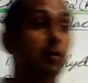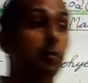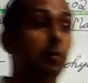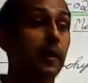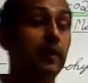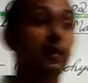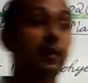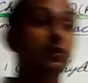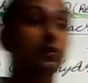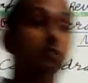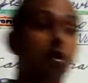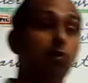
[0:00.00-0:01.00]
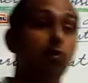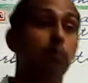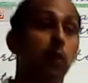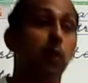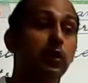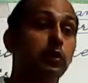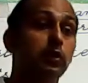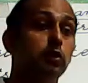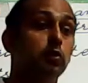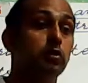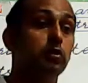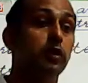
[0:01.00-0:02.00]
maintenance of body
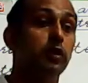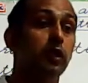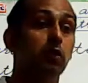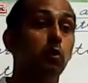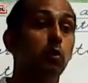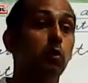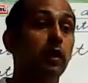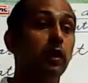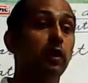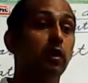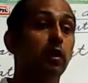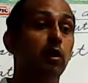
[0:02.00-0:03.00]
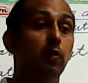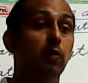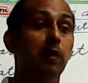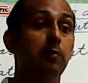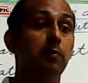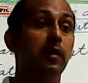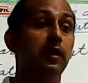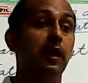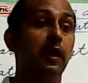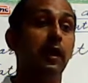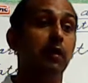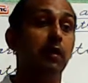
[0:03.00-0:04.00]
tissue, including development
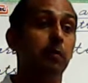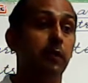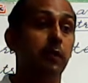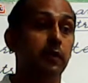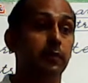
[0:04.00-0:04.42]
and repair.